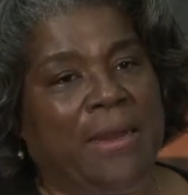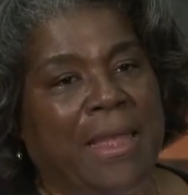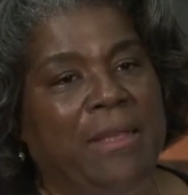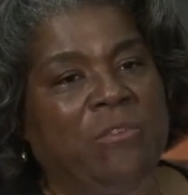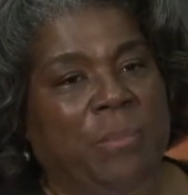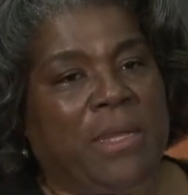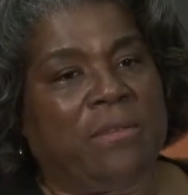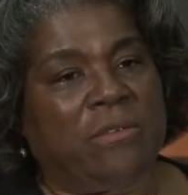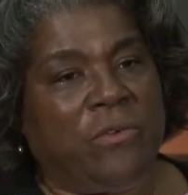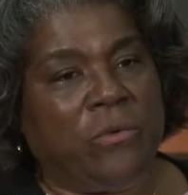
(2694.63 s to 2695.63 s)
against
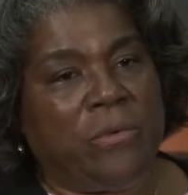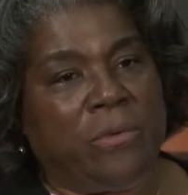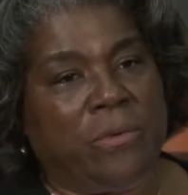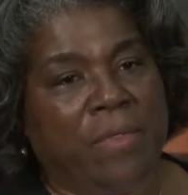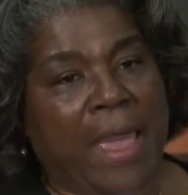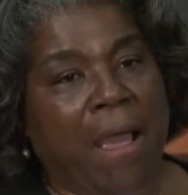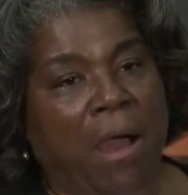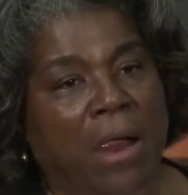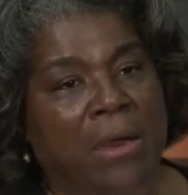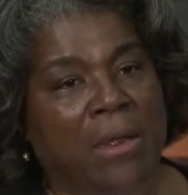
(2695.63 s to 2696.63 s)
because of who, who they
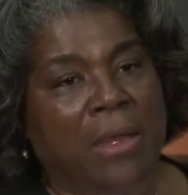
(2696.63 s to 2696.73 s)
are.